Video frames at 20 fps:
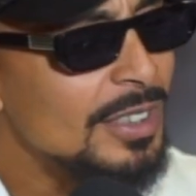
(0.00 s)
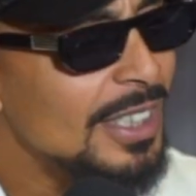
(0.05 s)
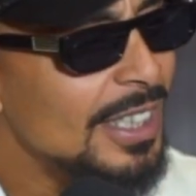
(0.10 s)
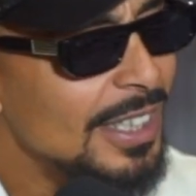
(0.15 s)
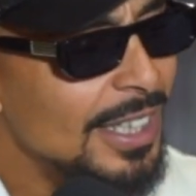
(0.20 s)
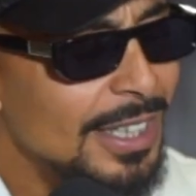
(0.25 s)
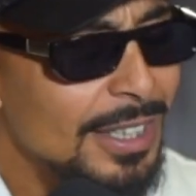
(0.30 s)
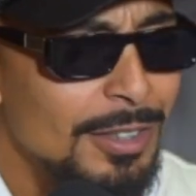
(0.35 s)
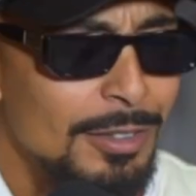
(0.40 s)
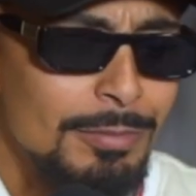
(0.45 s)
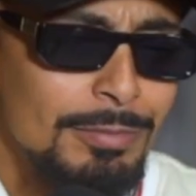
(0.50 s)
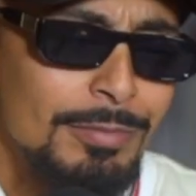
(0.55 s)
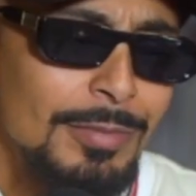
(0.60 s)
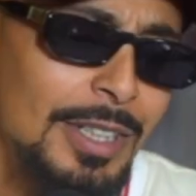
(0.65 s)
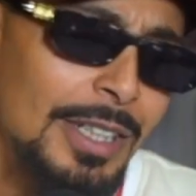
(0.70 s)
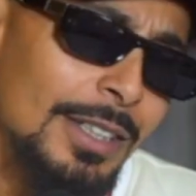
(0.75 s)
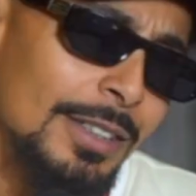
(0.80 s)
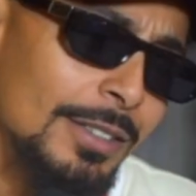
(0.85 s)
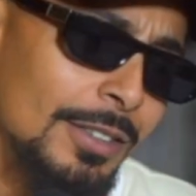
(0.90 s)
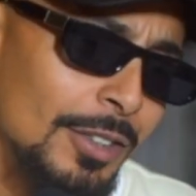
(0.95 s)
Stay down.
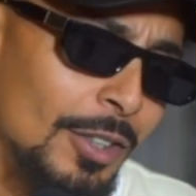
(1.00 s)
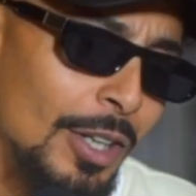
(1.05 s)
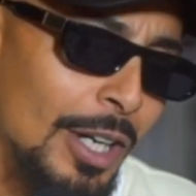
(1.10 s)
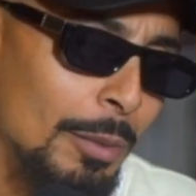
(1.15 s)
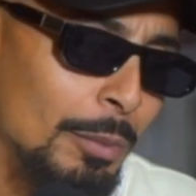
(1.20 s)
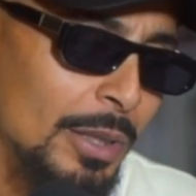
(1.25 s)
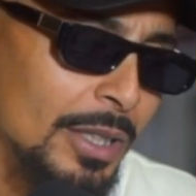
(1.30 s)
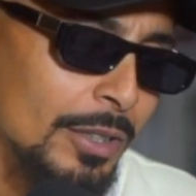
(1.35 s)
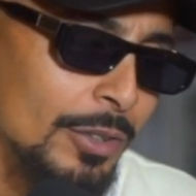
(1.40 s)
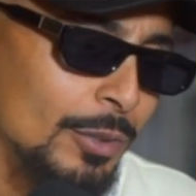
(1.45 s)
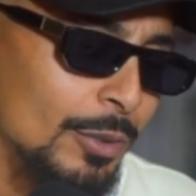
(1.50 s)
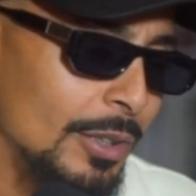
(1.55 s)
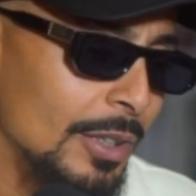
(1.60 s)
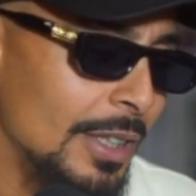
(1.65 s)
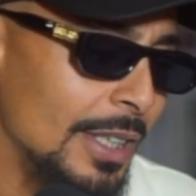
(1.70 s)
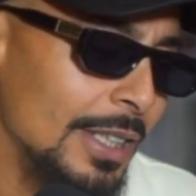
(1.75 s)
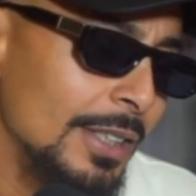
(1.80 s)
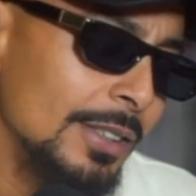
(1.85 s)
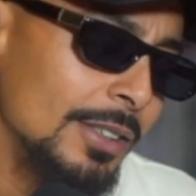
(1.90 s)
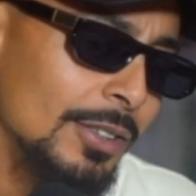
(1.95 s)
And I've been
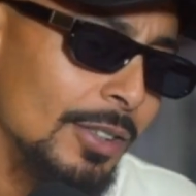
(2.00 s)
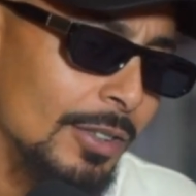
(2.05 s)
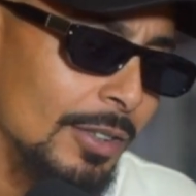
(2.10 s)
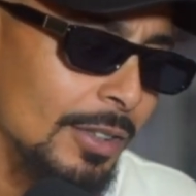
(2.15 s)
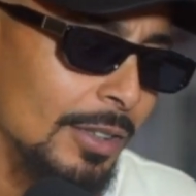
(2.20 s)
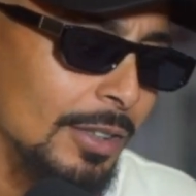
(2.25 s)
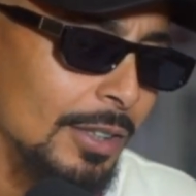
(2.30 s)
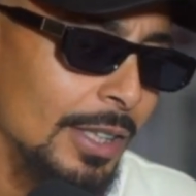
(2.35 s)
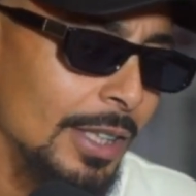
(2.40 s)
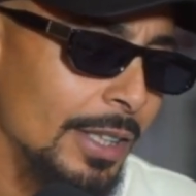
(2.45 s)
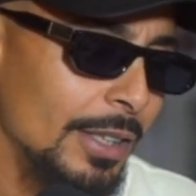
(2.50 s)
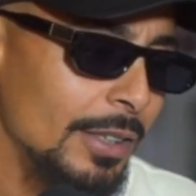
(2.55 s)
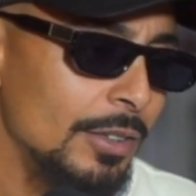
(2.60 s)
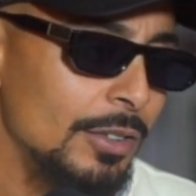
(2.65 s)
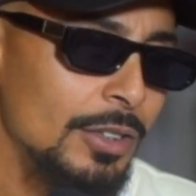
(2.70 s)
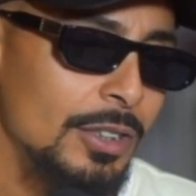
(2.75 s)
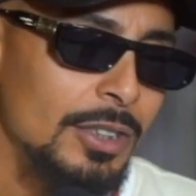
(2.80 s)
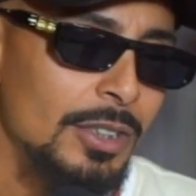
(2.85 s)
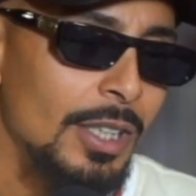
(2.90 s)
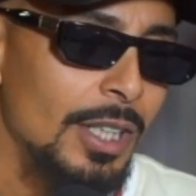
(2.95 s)
doing that. So yeah,
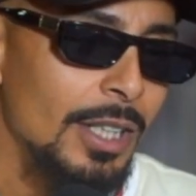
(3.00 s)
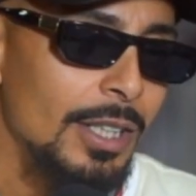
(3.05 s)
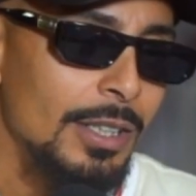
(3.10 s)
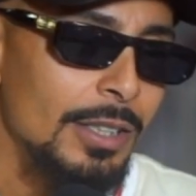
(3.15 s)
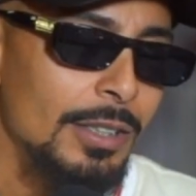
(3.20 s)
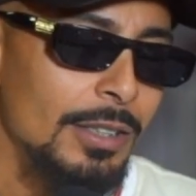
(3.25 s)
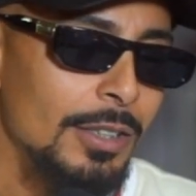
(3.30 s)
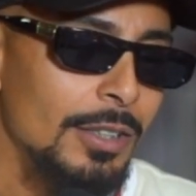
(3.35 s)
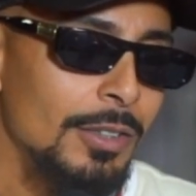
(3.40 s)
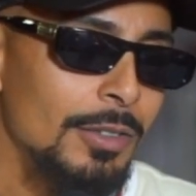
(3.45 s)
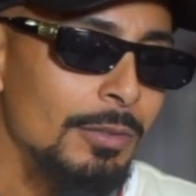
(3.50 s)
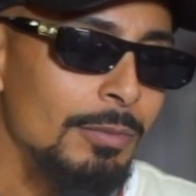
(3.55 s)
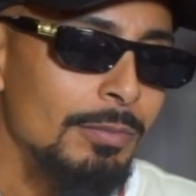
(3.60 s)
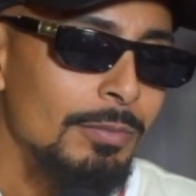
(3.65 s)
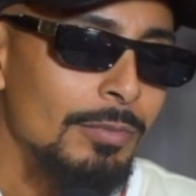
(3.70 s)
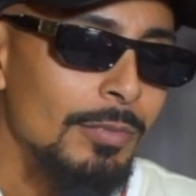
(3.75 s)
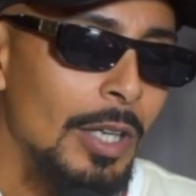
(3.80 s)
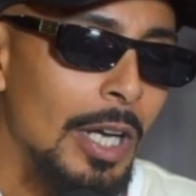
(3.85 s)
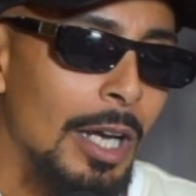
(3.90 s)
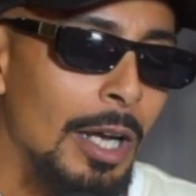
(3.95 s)
you just gotta,
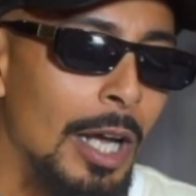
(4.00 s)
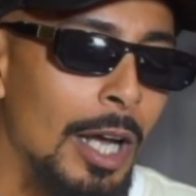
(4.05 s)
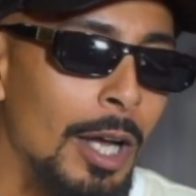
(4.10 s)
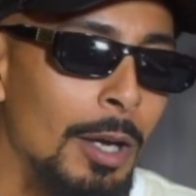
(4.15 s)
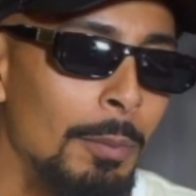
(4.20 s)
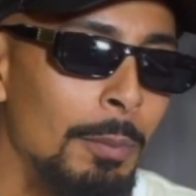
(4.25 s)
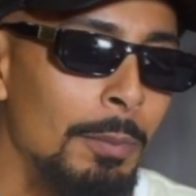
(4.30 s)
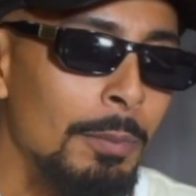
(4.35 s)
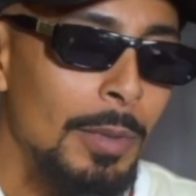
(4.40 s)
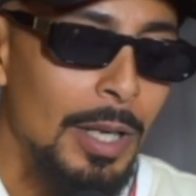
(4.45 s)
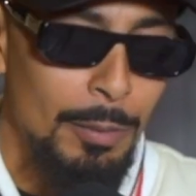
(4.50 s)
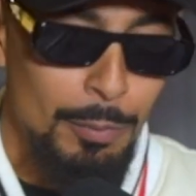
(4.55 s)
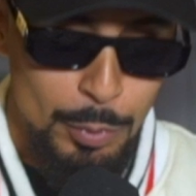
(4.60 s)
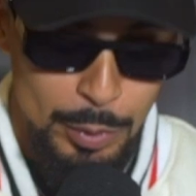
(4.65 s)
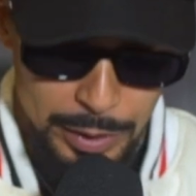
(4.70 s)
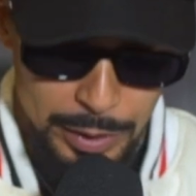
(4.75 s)
I'm